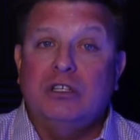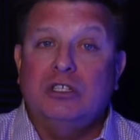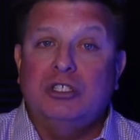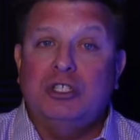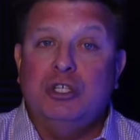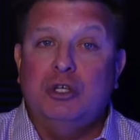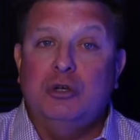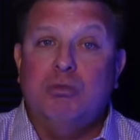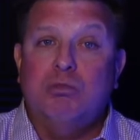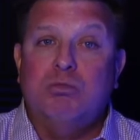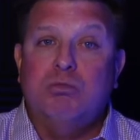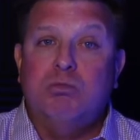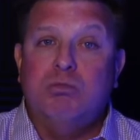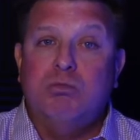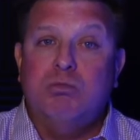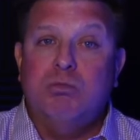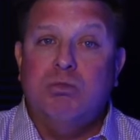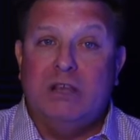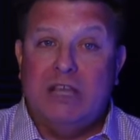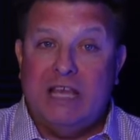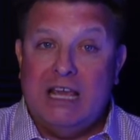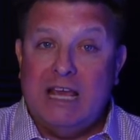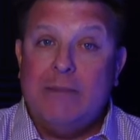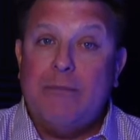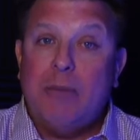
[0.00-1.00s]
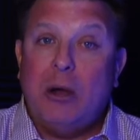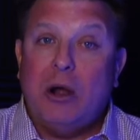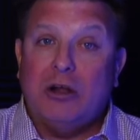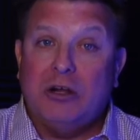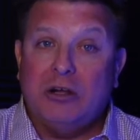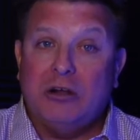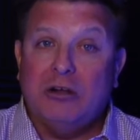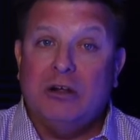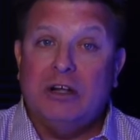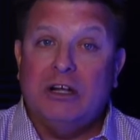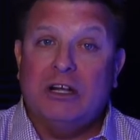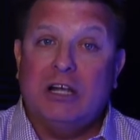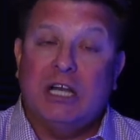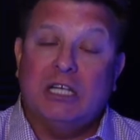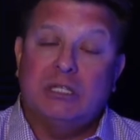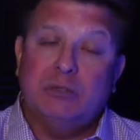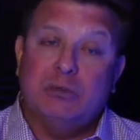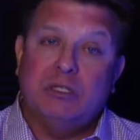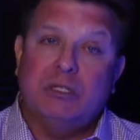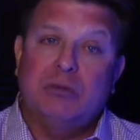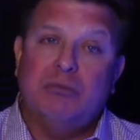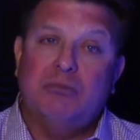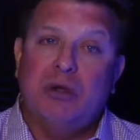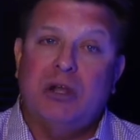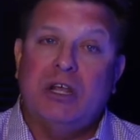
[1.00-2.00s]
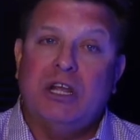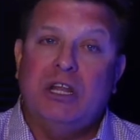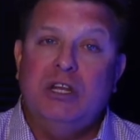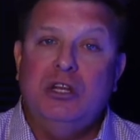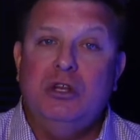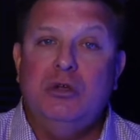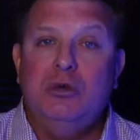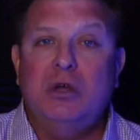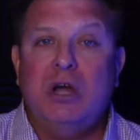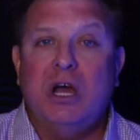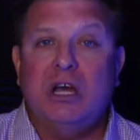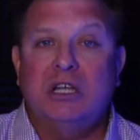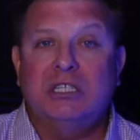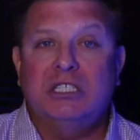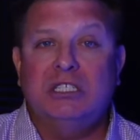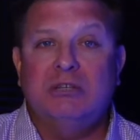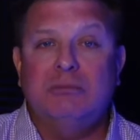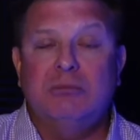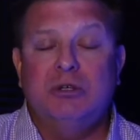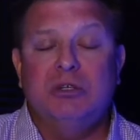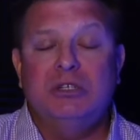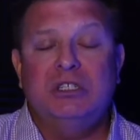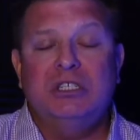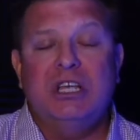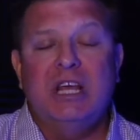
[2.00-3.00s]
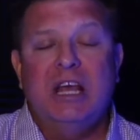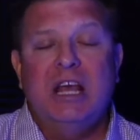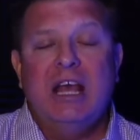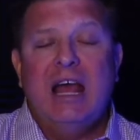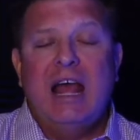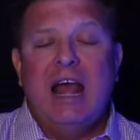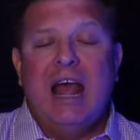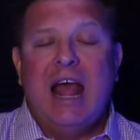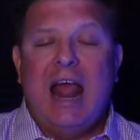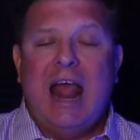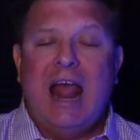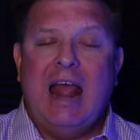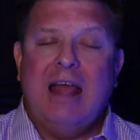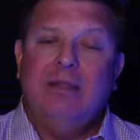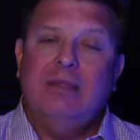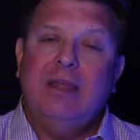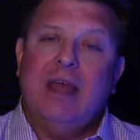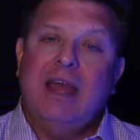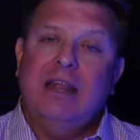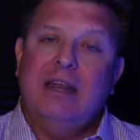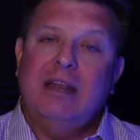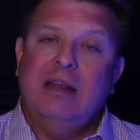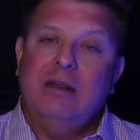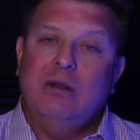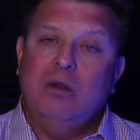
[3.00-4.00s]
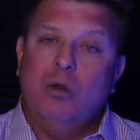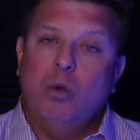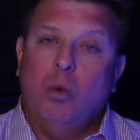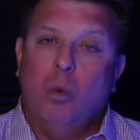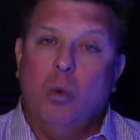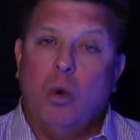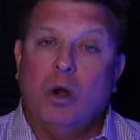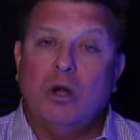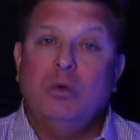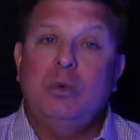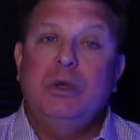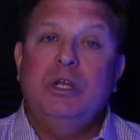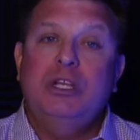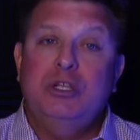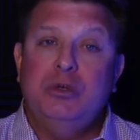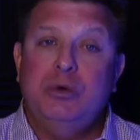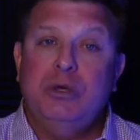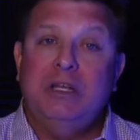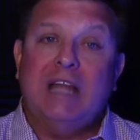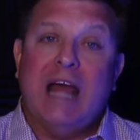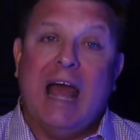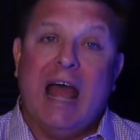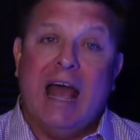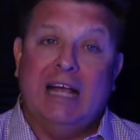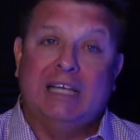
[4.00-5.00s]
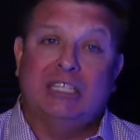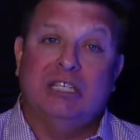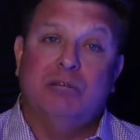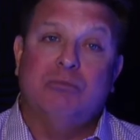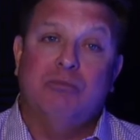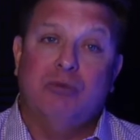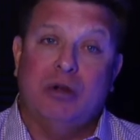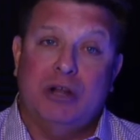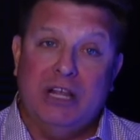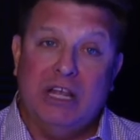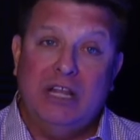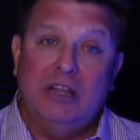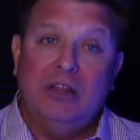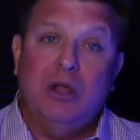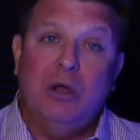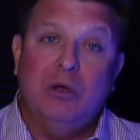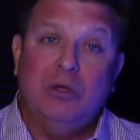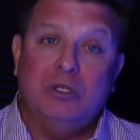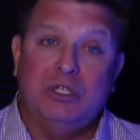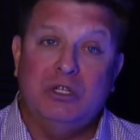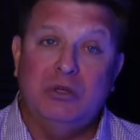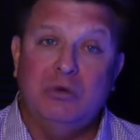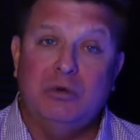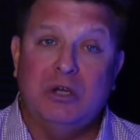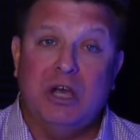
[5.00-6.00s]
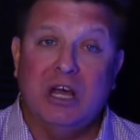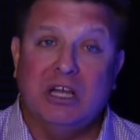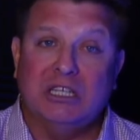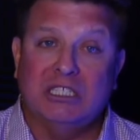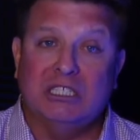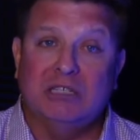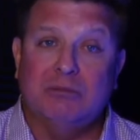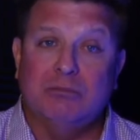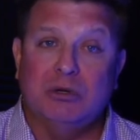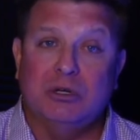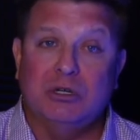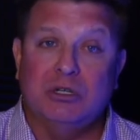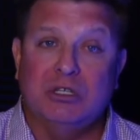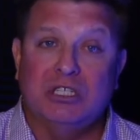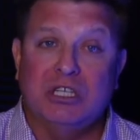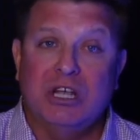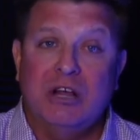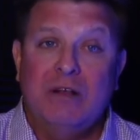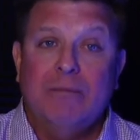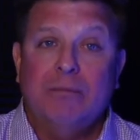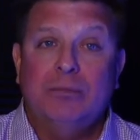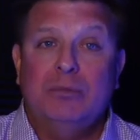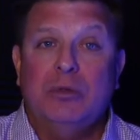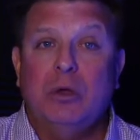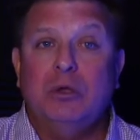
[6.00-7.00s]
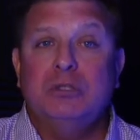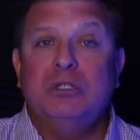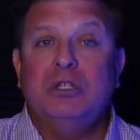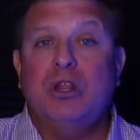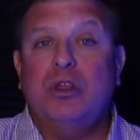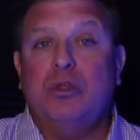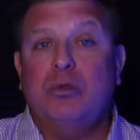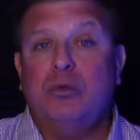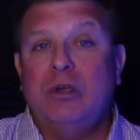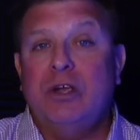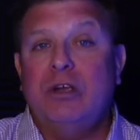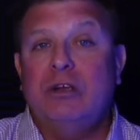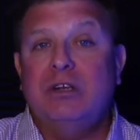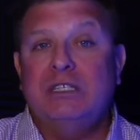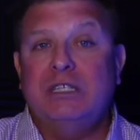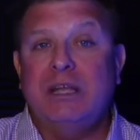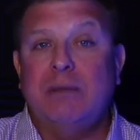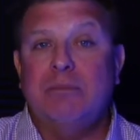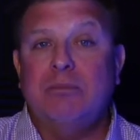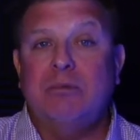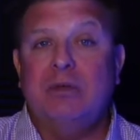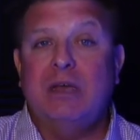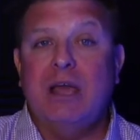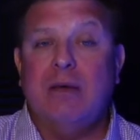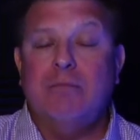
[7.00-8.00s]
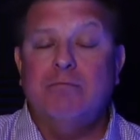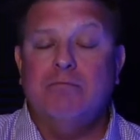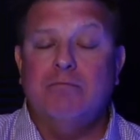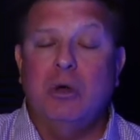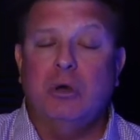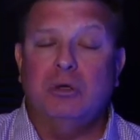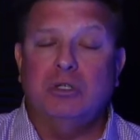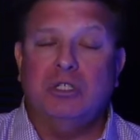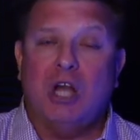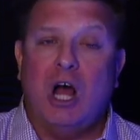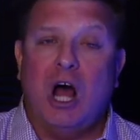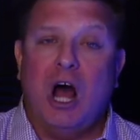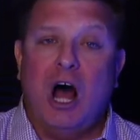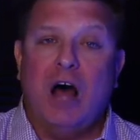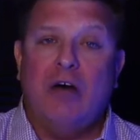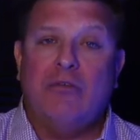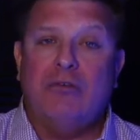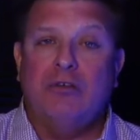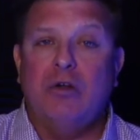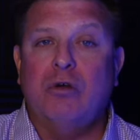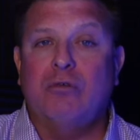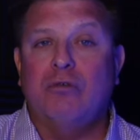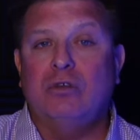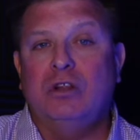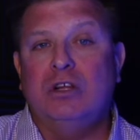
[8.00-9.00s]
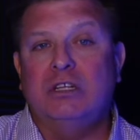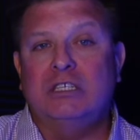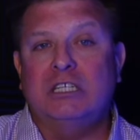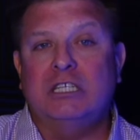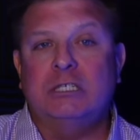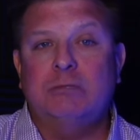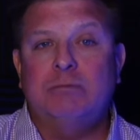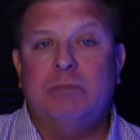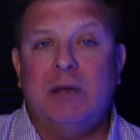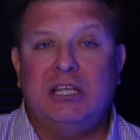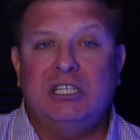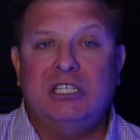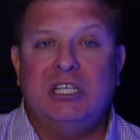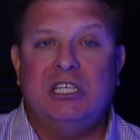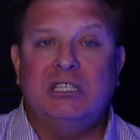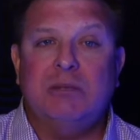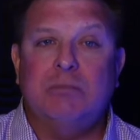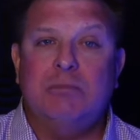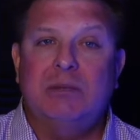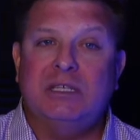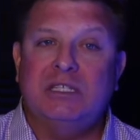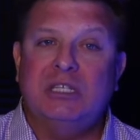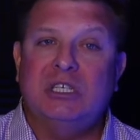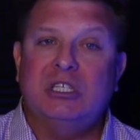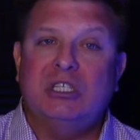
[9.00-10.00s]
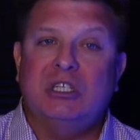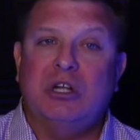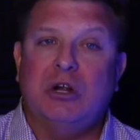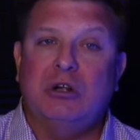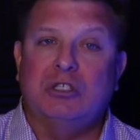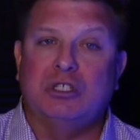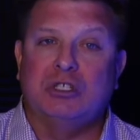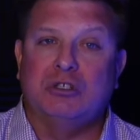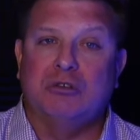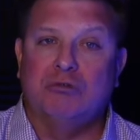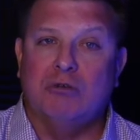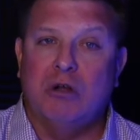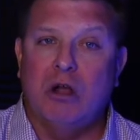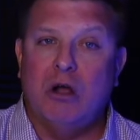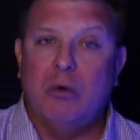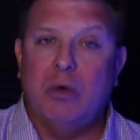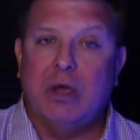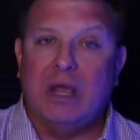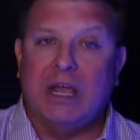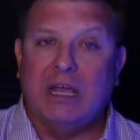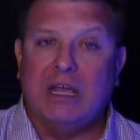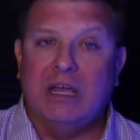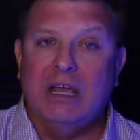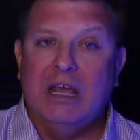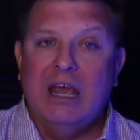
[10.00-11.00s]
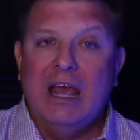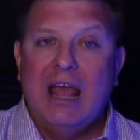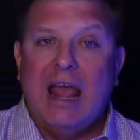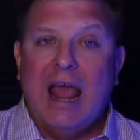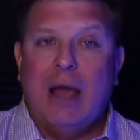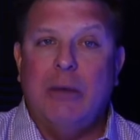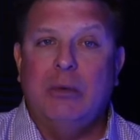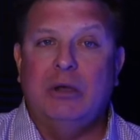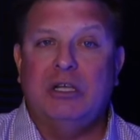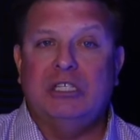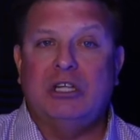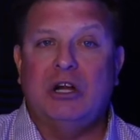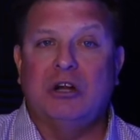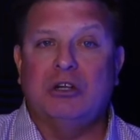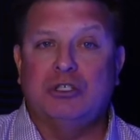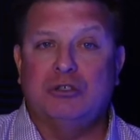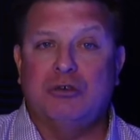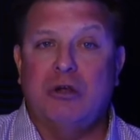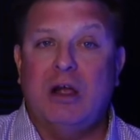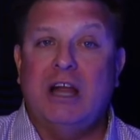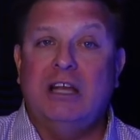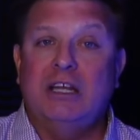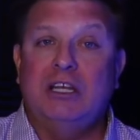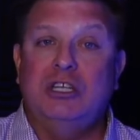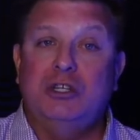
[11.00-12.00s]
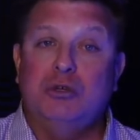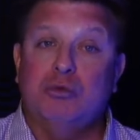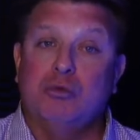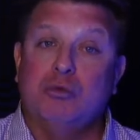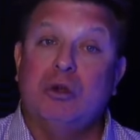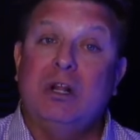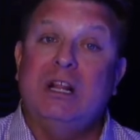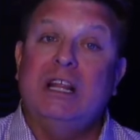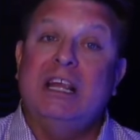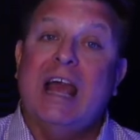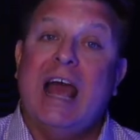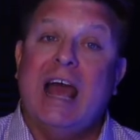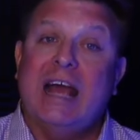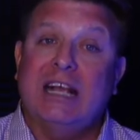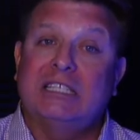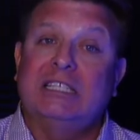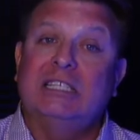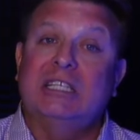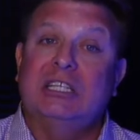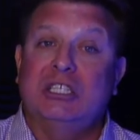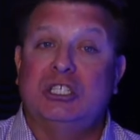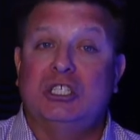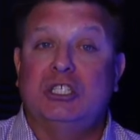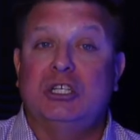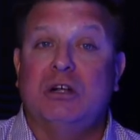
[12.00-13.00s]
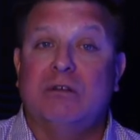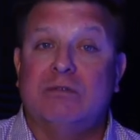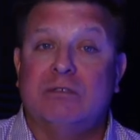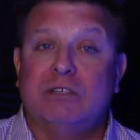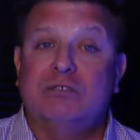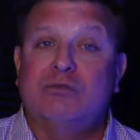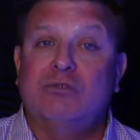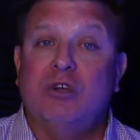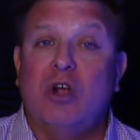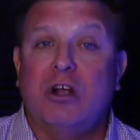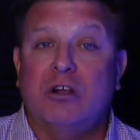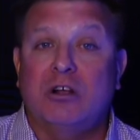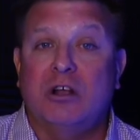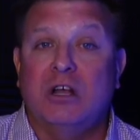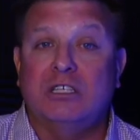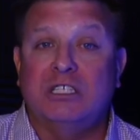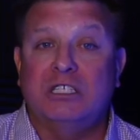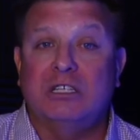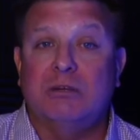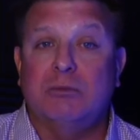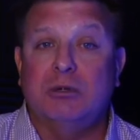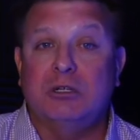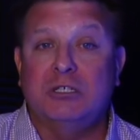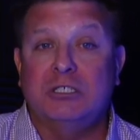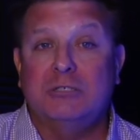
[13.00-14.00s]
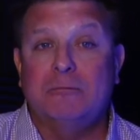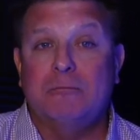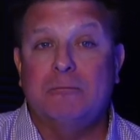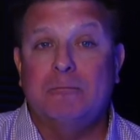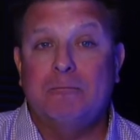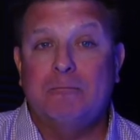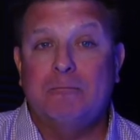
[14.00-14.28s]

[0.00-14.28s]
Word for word: to keep our current customers and bring in new customers, and then what are we doing to actually bring in those new customers? Those are the three areas that get most often overlooked, especially as a business starts growing and we start trying to do really excellent service for our customers.